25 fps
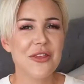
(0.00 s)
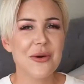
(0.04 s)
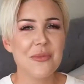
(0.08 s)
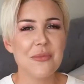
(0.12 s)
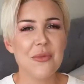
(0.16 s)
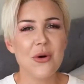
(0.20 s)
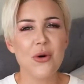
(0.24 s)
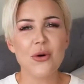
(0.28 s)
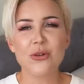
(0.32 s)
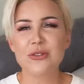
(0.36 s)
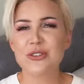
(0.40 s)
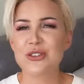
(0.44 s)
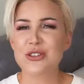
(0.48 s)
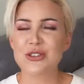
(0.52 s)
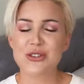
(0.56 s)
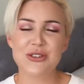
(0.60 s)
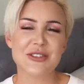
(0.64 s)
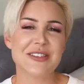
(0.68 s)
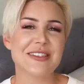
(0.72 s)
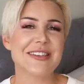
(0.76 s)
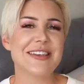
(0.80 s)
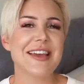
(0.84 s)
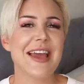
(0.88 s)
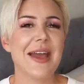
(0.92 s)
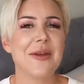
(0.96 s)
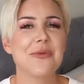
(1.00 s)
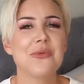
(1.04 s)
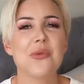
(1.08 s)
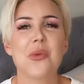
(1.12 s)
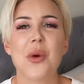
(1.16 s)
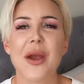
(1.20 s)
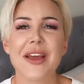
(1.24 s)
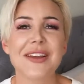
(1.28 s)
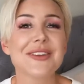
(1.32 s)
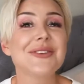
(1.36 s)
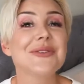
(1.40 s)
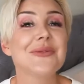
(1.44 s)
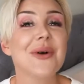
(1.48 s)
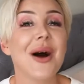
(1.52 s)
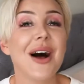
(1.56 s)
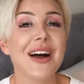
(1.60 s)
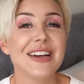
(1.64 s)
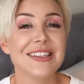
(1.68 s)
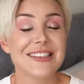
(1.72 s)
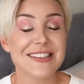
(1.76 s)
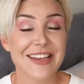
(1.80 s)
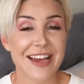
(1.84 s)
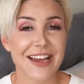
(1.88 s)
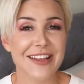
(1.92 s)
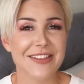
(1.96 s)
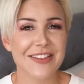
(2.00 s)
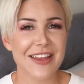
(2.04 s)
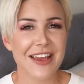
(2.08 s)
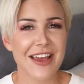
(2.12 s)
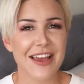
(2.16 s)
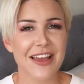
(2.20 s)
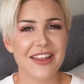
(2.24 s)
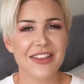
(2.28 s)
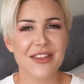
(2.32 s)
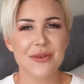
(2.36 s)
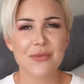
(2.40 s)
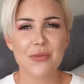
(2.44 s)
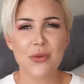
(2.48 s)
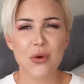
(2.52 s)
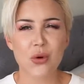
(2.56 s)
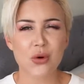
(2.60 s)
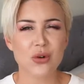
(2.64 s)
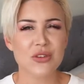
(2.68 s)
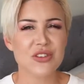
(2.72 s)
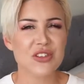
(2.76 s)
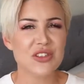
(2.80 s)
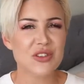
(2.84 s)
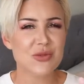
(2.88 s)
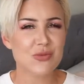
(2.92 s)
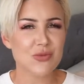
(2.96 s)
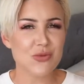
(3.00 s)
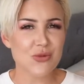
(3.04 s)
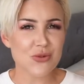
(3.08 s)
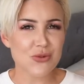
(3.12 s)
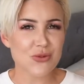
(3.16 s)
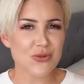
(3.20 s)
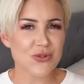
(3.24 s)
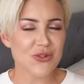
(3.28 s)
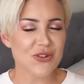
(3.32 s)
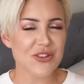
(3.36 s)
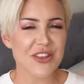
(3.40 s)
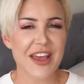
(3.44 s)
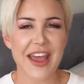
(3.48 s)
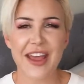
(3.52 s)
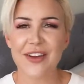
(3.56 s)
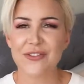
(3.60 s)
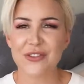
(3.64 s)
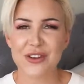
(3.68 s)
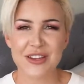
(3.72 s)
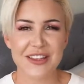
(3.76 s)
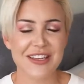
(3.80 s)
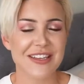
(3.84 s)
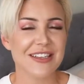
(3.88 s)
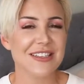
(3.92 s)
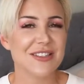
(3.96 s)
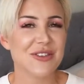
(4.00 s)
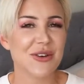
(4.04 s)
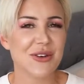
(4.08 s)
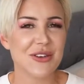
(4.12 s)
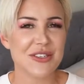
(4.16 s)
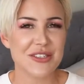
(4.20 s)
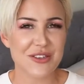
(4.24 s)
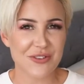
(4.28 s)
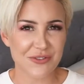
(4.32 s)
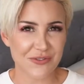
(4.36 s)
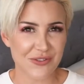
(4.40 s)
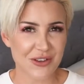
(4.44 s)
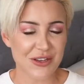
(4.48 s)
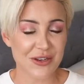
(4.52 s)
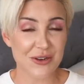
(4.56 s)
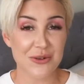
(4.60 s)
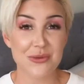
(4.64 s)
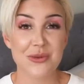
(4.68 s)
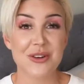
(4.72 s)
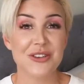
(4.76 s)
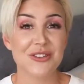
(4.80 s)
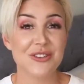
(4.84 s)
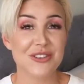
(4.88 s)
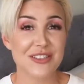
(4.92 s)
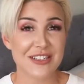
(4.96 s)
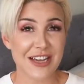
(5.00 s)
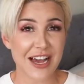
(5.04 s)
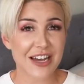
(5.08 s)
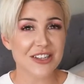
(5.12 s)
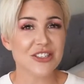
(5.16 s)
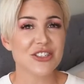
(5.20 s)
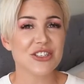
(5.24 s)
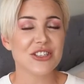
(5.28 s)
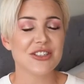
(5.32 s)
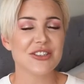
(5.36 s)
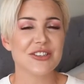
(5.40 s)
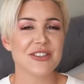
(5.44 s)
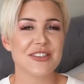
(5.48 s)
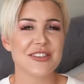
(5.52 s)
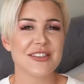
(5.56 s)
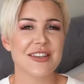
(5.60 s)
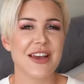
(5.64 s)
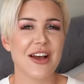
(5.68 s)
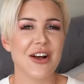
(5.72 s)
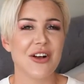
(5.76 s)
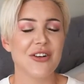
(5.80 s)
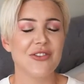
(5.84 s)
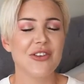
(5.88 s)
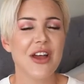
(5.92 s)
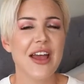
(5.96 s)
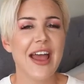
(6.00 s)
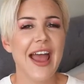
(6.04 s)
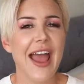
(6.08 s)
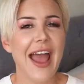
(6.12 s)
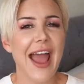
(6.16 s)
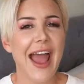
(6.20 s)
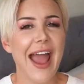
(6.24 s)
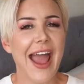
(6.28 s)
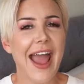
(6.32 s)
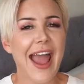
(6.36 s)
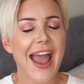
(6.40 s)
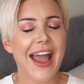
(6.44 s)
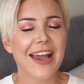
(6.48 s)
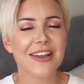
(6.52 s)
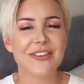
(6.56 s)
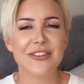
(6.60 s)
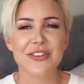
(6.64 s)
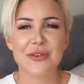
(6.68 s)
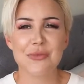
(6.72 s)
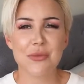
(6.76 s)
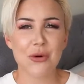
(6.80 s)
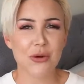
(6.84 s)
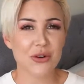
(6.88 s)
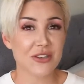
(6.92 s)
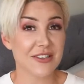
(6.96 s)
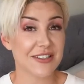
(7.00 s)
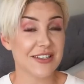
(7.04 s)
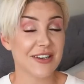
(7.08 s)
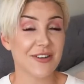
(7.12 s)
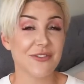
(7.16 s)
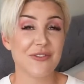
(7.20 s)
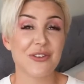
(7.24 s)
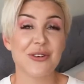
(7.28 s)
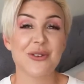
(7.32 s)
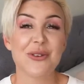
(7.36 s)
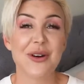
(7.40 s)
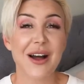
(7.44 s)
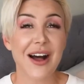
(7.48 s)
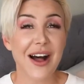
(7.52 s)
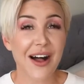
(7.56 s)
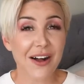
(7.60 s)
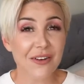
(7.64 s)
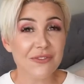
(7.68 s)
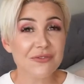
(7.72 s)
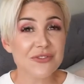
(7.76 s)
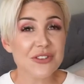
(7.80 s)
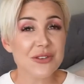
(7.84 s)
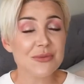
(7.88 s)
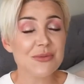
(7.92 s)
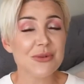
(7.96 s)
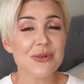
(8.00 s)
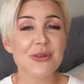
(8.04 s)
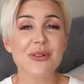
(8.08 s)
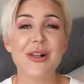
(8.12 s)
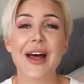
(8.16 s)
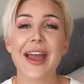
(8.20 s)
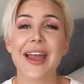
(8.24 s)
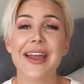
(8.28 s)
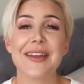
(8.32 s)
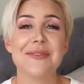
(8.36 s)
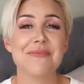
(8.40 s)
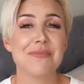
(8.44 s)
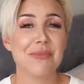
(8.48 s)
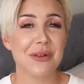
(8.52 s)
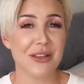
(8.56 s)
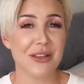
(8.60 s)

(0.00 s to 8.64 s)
The more juicy and wet you are down there, the more smooth everything is going to feel when you're touching yourself, and the more it's going to feel comfortable and